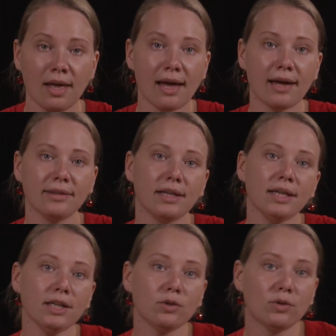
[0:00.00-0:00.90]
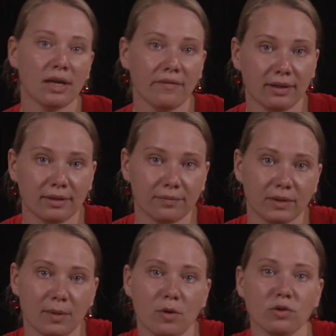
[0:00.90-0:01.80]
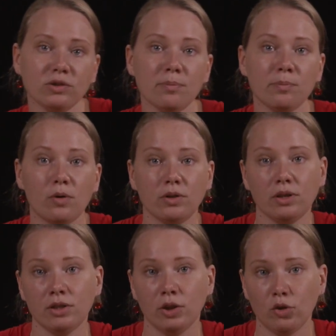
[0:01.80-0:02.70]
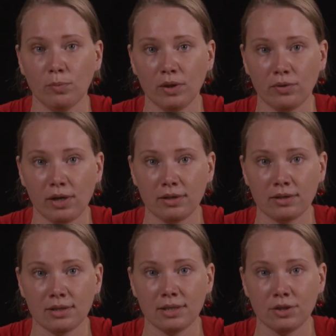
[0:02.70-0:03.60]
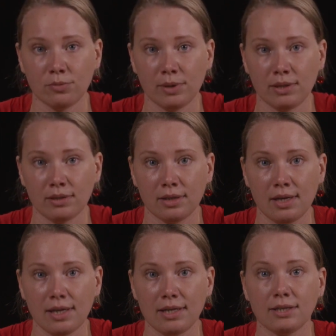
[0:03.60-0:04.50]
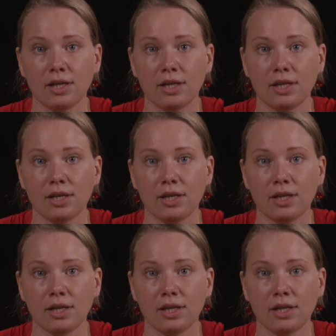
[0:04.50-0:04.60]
At the EU level, the most important human rights instrument is